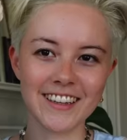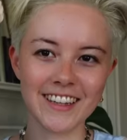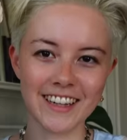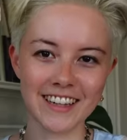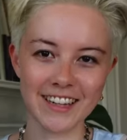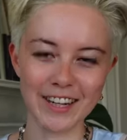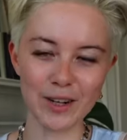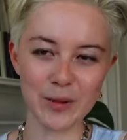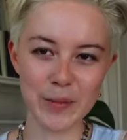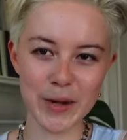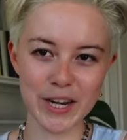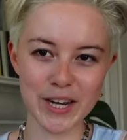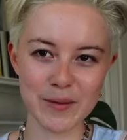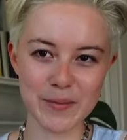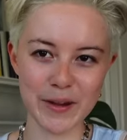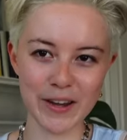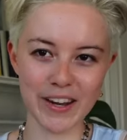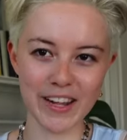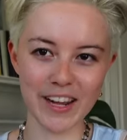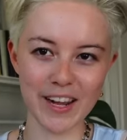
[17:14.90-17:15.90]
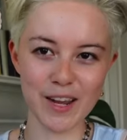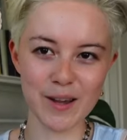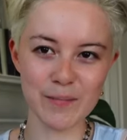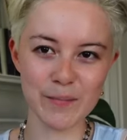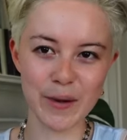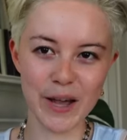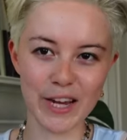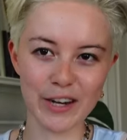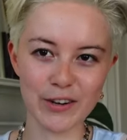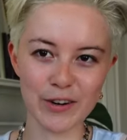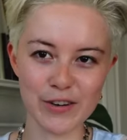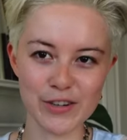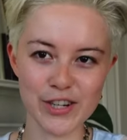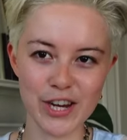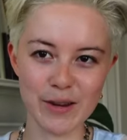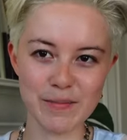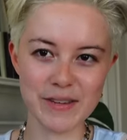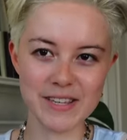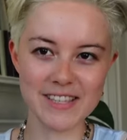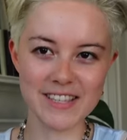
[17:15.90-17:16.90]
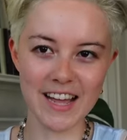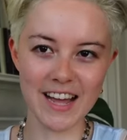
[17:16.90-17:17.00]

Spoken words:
The Little Bunny Buddy by Crochet Me